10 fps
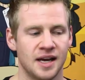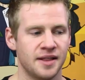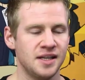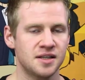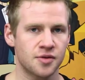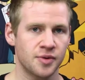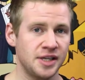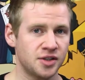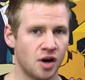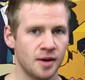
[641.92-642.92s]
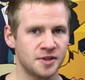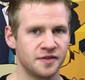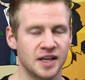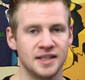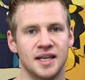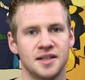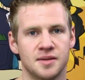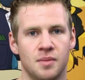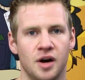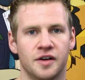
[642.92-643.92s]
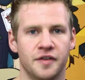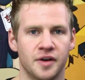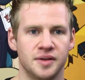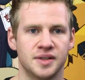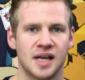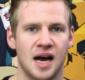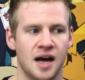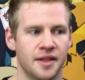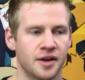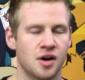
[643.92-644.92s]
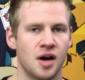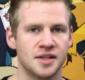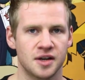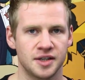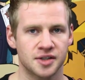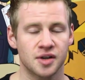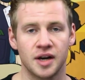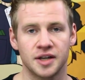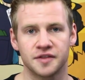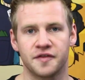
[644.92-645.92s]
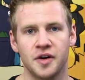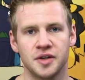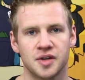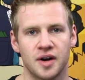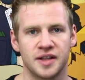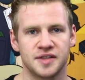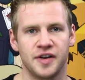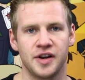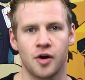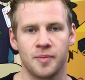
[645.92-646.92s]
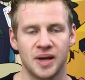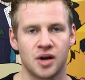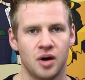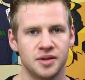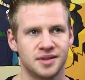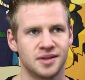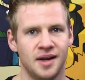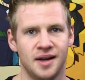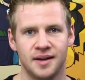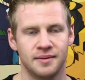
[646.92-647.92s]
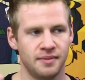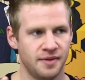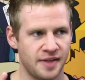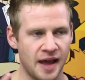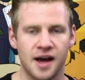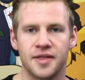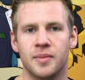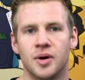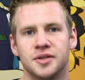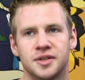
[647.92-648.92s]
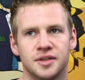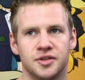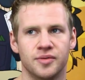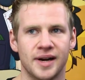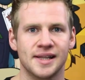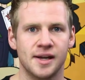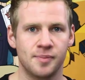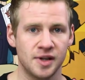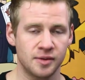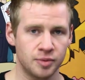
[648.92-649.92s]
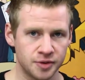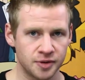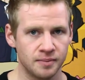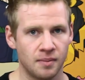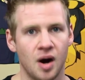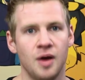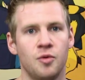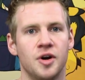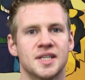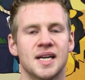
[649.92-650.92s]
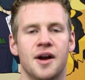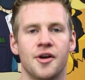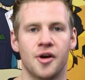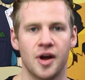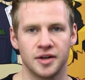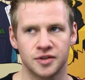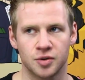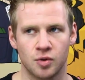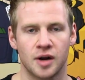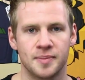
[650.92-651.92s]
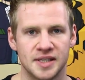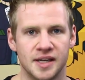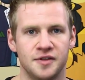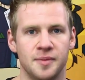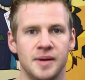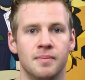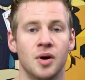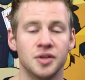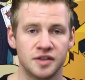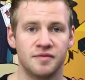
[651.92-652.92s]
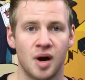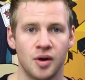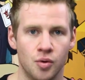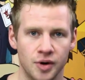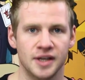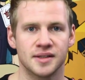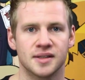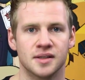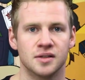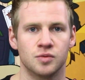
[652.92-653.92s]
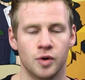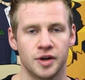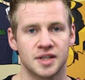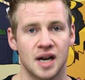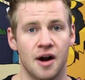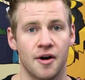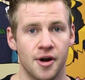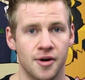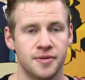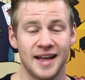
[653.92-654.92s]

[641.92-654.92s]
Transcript: Now, these three types of condenser microphones are the kinds I decided to focus on in this video because they are the most directly applicable to my work scenario and to what I perceive to be most of my audience's work scenario.